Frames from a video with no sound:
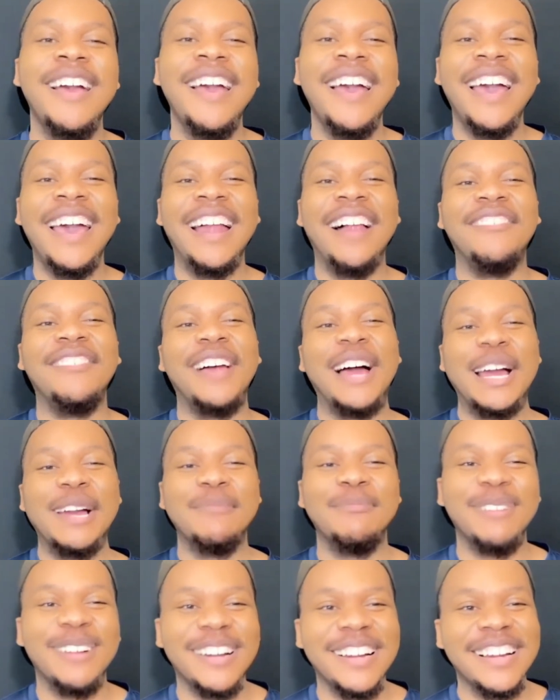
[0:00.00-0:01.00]
And I'm like,
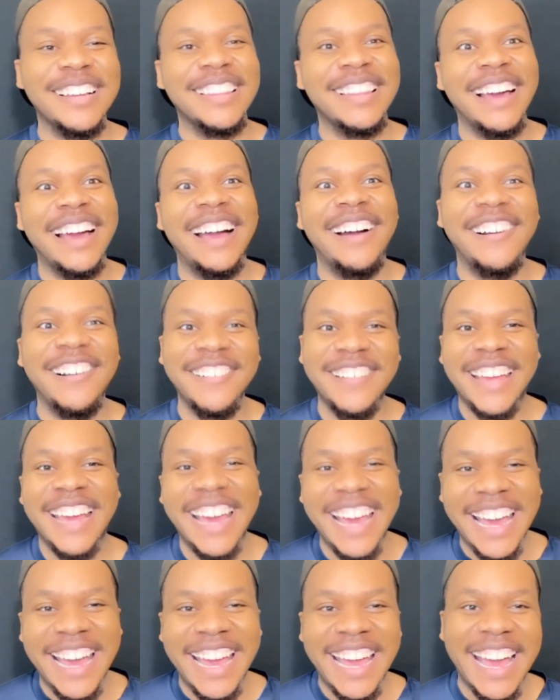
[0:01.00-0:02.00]
bro, like,
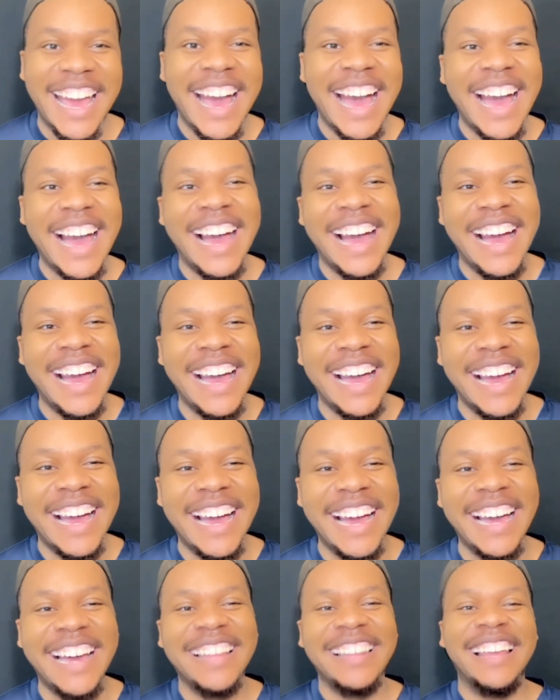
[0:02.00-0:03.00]
okay, ha, ha,
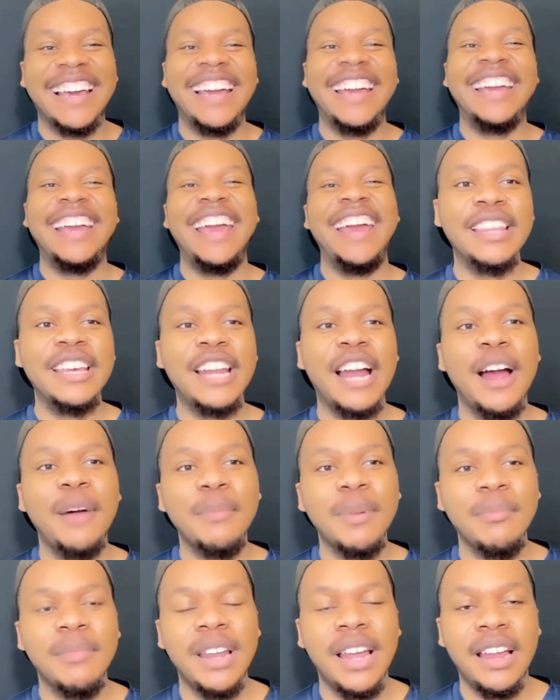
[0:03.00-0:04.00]
ha. Like, and I
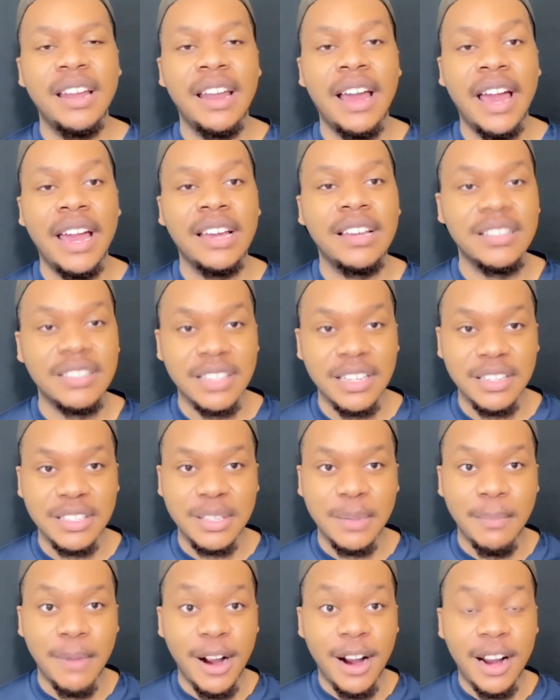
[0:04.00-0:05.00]
remember that night, because there was a
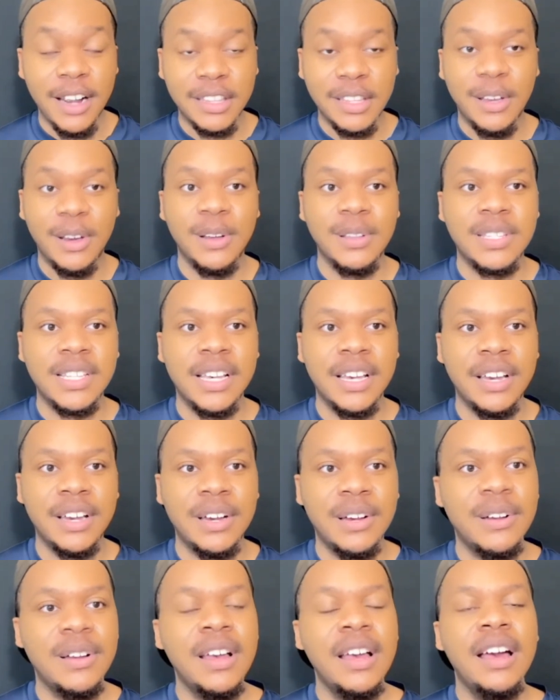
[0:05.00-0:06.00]
bar at the
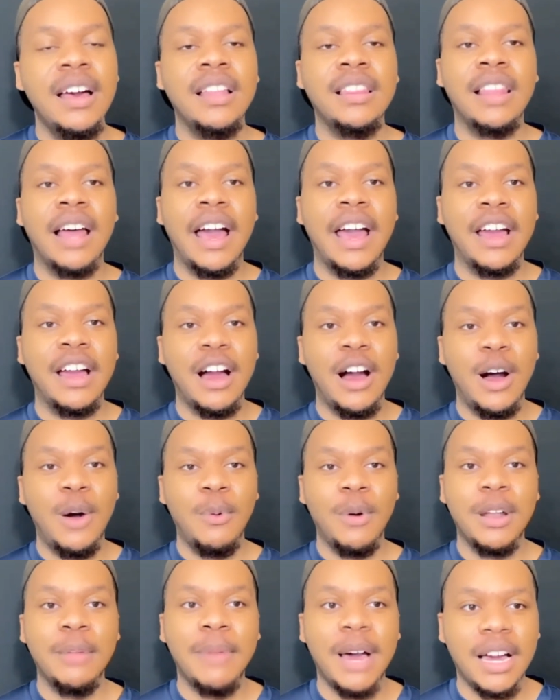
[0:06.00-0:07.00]
hotel, like, um,
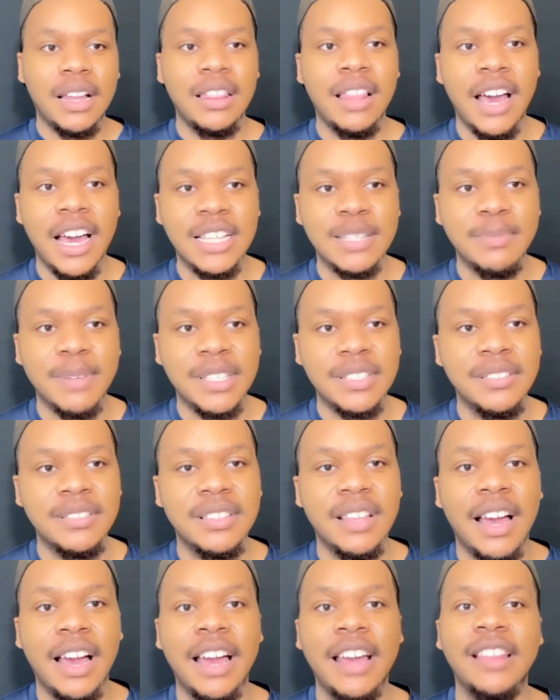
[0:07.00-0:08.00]
one of my classmates, was
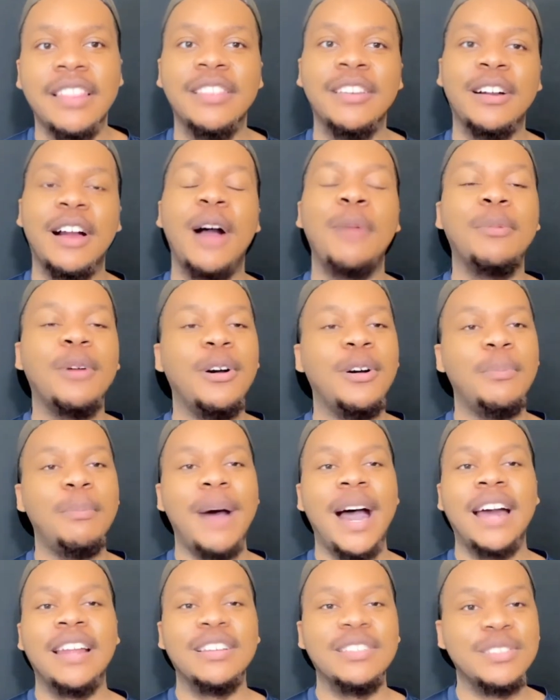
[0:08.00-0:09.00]
like, look, I'm going to
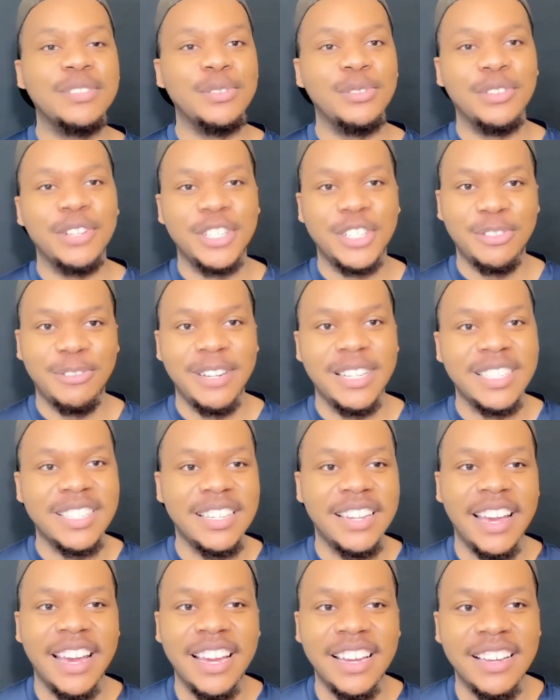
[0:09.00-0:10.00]
buy this dude a drink
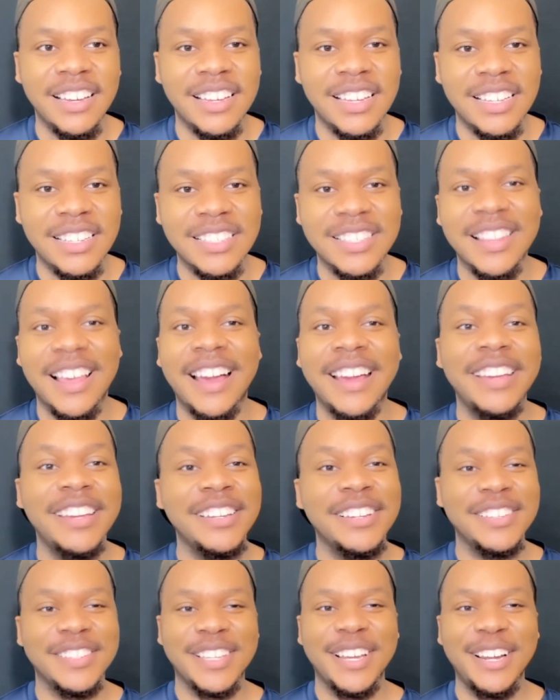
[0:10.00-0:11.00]
today, because, like, he
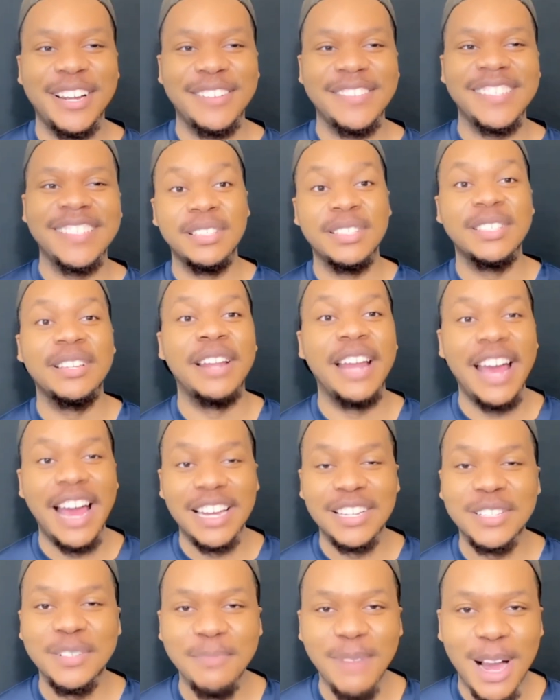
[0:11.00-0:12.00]
deserves it. So they
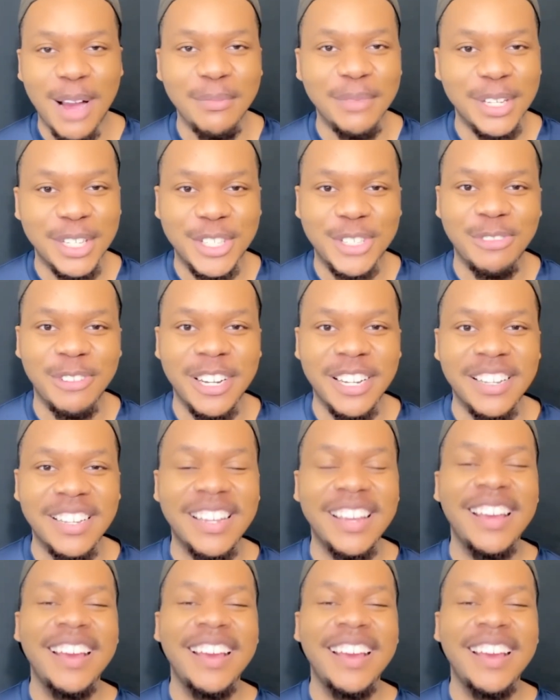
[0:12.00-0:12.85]
actually bought me a drink.